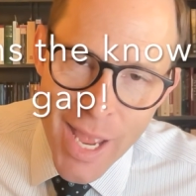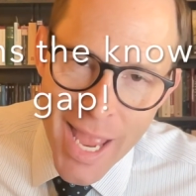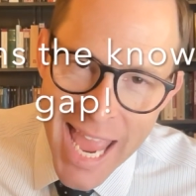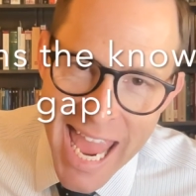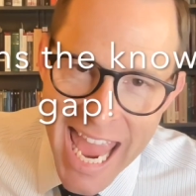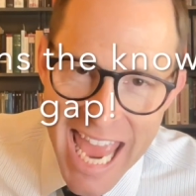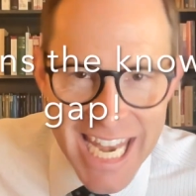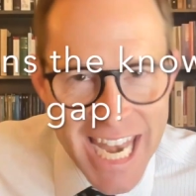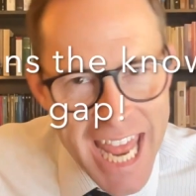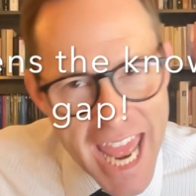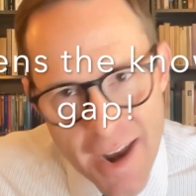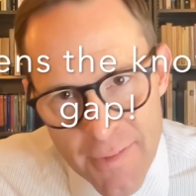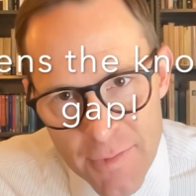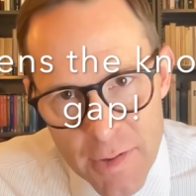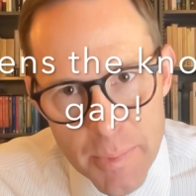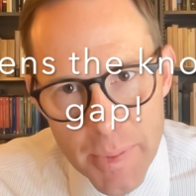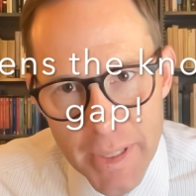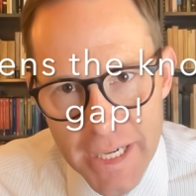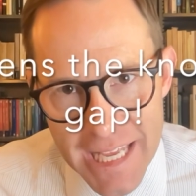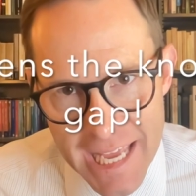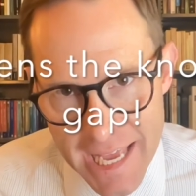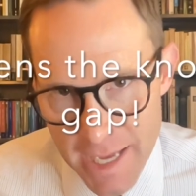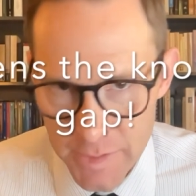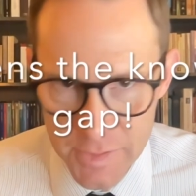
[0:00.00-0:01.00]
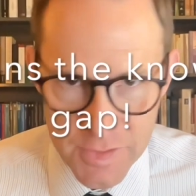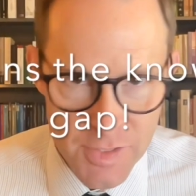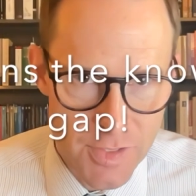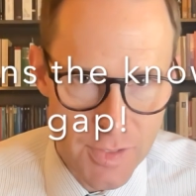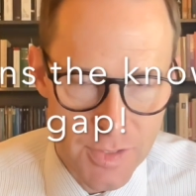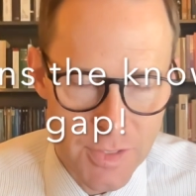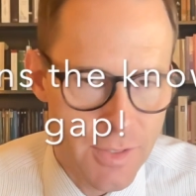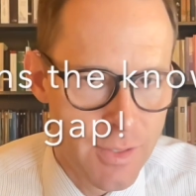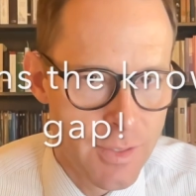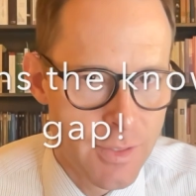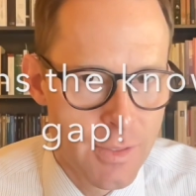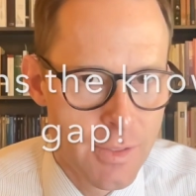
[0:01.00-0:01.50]
and everybody
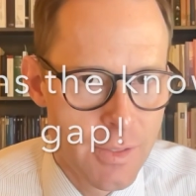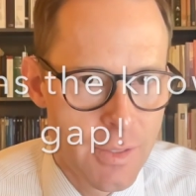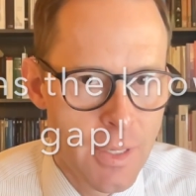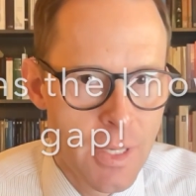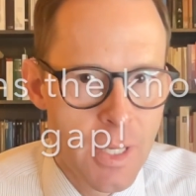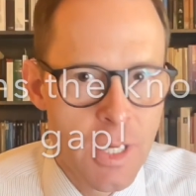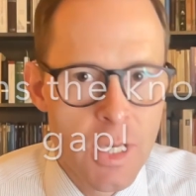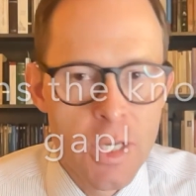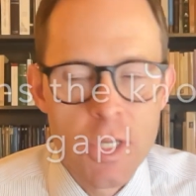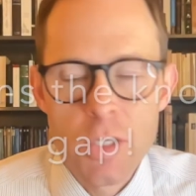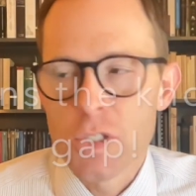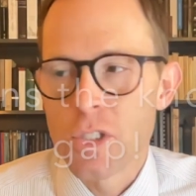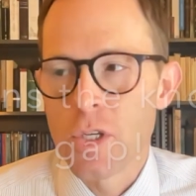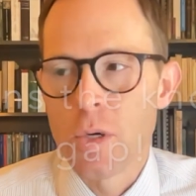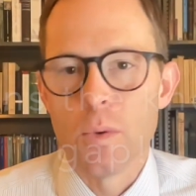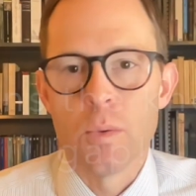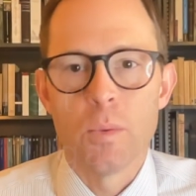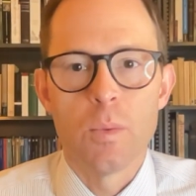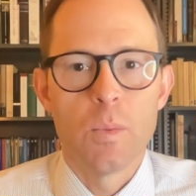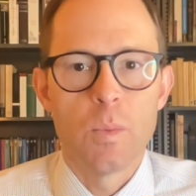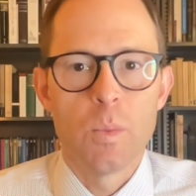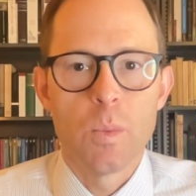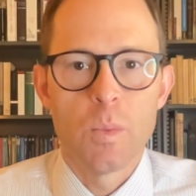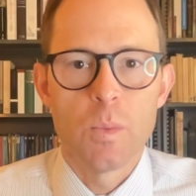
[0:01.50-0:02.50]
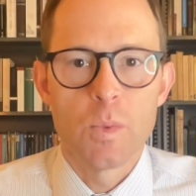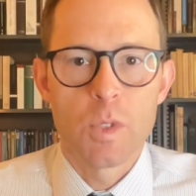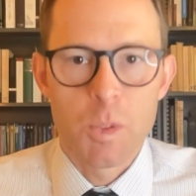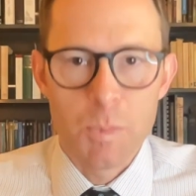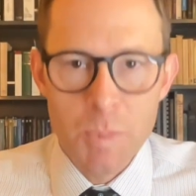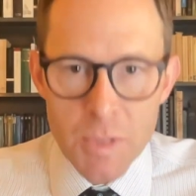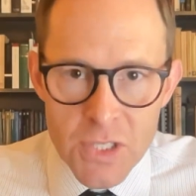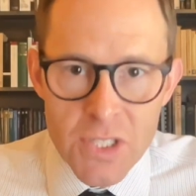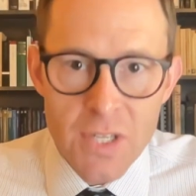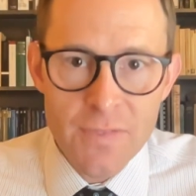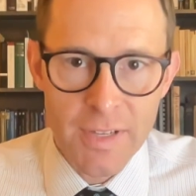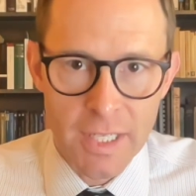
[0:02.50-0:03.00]
else's. So
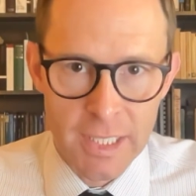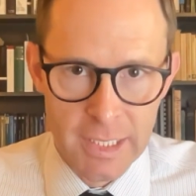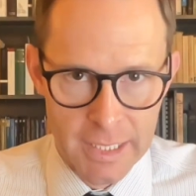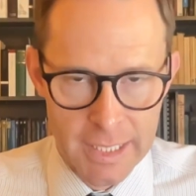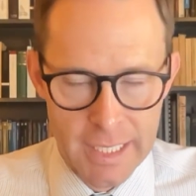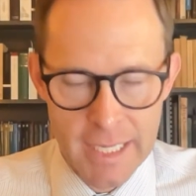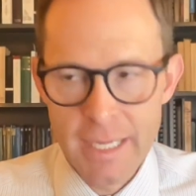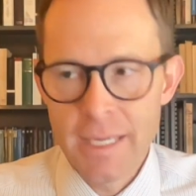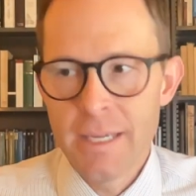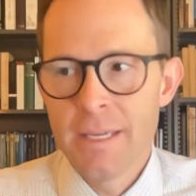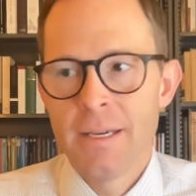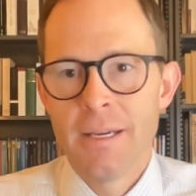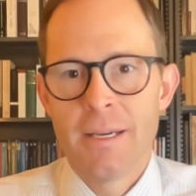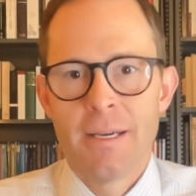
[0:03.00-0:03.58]
specifically,